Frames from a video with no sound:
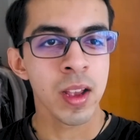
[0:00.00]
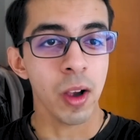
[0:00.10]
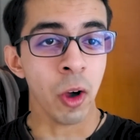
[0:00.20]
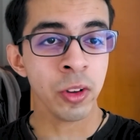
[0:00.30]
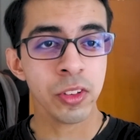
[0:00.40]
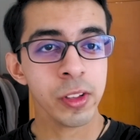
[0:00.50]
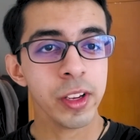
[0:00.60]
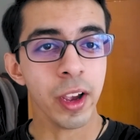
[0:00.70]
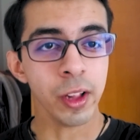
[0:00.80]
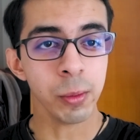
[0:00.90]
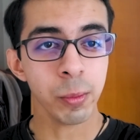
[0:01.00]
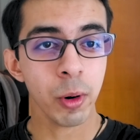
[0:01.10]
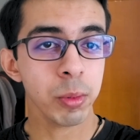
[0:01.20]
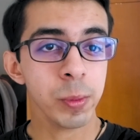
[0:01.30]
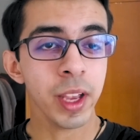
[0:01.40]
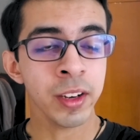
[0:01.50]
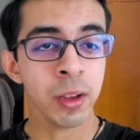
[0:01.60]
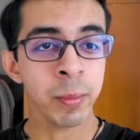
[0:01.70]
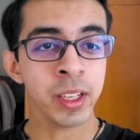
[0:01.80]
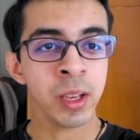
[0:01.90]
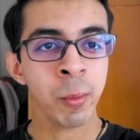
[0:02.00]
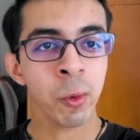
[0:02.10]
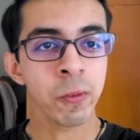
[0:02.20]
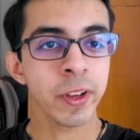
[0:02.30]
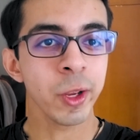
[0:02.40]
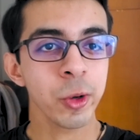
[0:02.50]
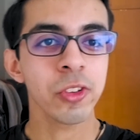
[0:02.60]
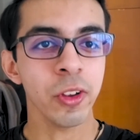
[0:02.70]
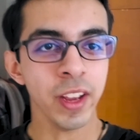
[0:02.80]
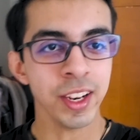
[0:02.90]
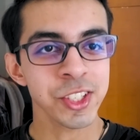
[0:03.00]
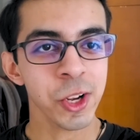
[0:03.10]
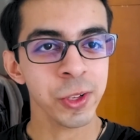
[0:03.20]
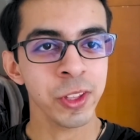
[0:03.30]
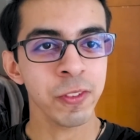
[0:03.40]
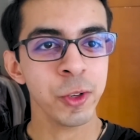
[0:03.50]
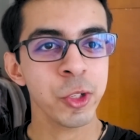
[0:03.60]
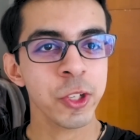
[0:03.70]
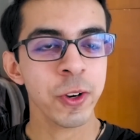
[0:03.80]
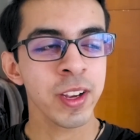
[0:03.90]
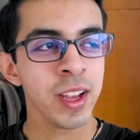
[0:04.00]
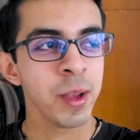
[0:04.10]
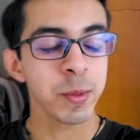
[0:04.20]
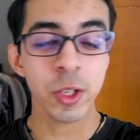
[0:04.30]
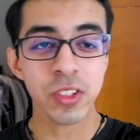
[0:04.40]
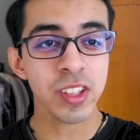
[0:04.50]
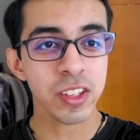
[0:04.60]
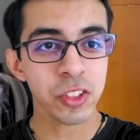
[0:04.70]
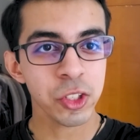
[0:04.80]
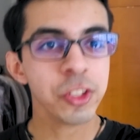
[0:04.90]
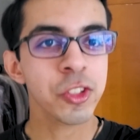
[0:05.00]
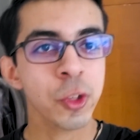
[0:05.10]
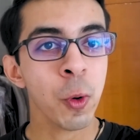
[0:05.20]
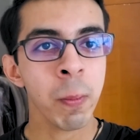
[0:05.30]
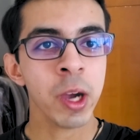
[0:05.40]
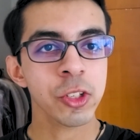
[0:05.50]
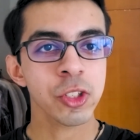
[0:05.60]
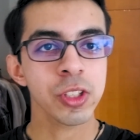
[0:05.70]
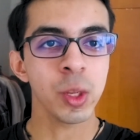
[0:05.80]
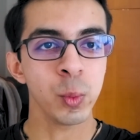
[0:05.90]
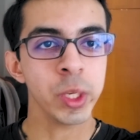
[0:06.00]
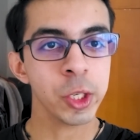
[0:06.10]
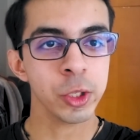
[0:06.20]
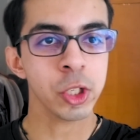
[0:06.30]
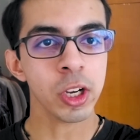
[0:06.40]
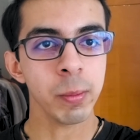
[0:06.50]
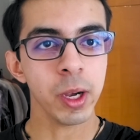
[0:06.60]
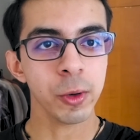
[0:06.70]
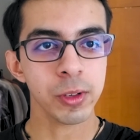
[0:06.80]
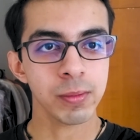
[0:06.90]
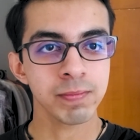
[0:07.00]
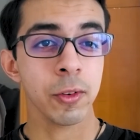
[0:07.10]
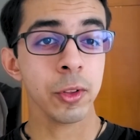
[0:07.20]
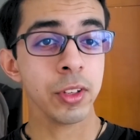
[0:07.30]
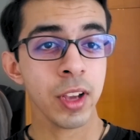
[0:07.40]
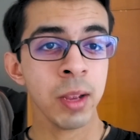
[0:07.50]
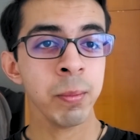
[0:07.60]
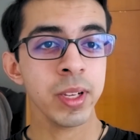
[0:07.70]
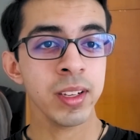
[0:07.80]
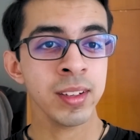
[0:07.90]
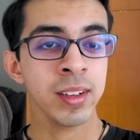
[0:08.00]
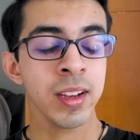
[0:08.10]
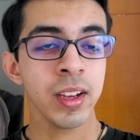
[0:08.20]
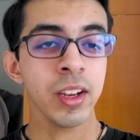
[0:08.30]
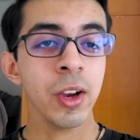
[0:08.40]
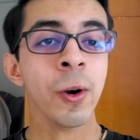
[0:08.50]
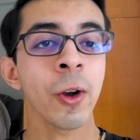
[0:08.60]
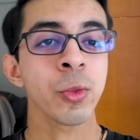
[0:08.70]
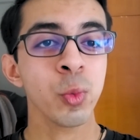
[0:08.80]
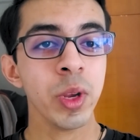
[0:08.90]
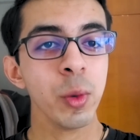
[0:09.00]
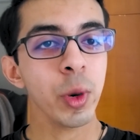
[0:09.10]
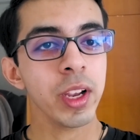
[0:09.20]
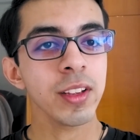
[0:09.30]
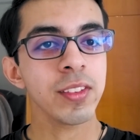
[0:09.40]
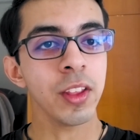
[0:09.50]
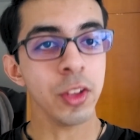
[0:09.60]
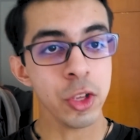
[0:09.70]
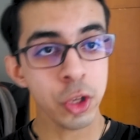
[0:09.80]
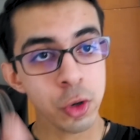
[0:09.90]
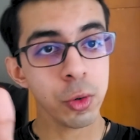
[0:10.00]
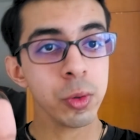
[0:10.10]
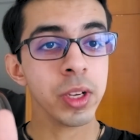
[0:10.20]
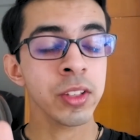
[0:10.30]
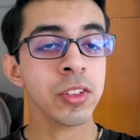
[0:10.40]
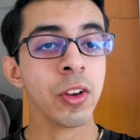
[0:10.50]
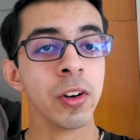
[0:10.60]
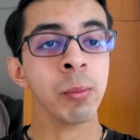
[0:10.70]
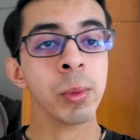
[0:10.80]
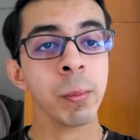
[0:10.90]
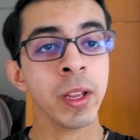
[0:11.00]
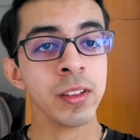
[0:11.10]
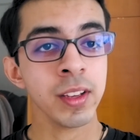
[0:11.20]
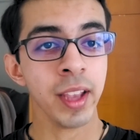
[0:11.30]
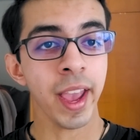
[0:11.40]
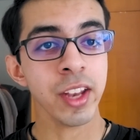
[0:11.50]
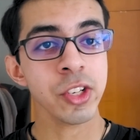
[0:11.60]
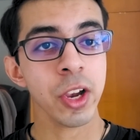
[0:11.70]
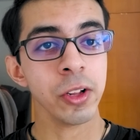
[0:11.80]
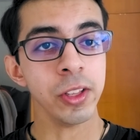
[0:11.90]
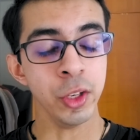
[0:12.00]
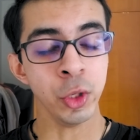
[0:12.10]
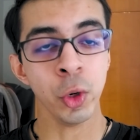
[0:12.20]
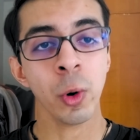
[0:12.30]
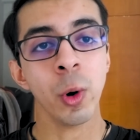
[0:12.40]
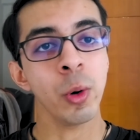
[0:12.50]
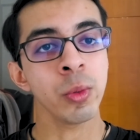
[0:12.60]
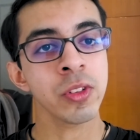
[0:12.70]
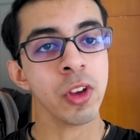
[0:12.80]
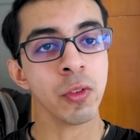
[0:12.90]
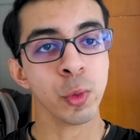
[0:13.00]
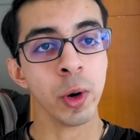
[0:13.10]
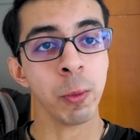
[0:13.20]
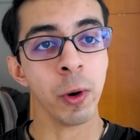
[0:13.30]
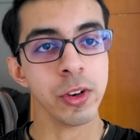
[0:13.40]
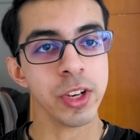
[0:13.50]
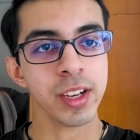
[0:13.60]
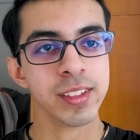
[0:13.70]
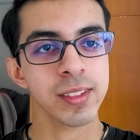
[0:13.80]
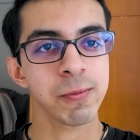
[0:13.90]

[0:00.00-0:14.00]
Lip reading: Honestly, I'll probably end up making more videos on Agile in the future because there's just so much that we could talk about. For the time being, here are 3 ways that you can start implementing Agile in your own software projects.